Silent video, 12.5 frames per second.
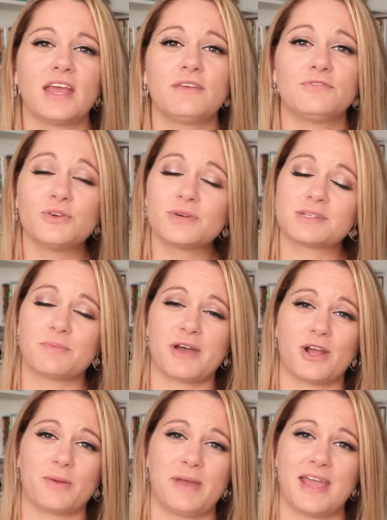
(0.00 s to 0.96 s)
If you as a
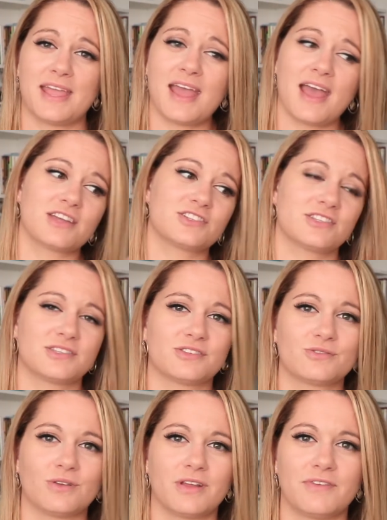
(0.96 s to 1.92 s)
buyer are paying cash, this
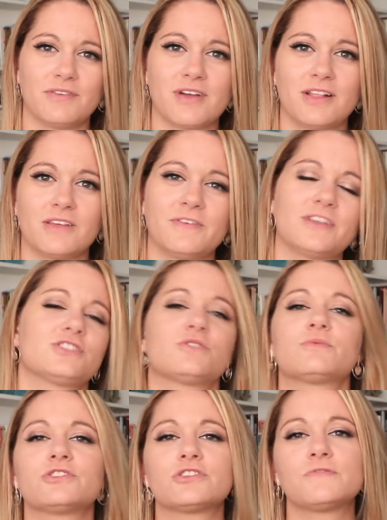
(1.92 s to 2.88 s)
is sort of irrelevant.
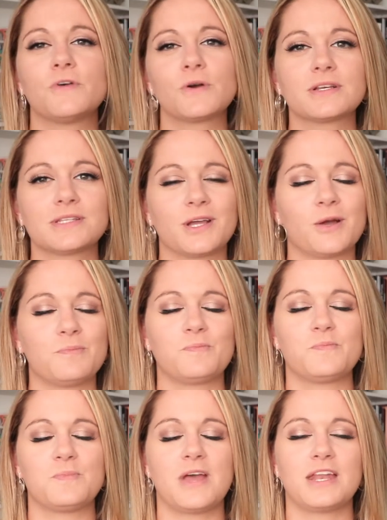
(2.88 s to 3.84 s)
So we're just focusing on
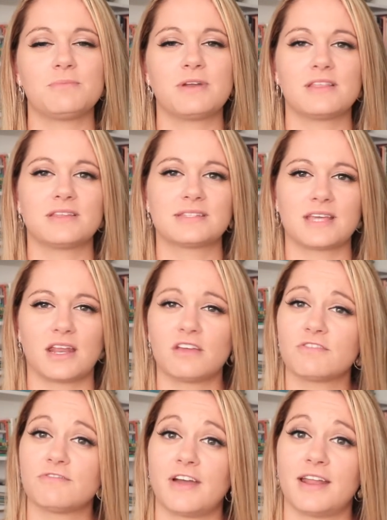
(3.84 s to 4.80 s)
anybody that's
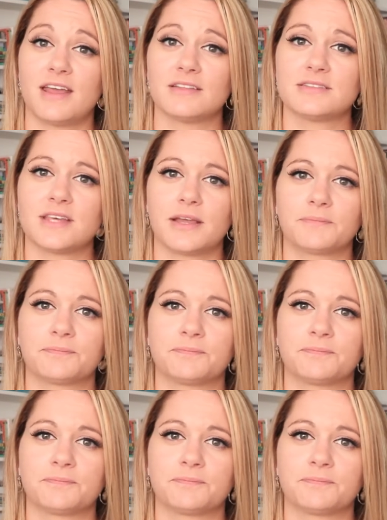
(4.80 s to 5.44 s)
getting financing.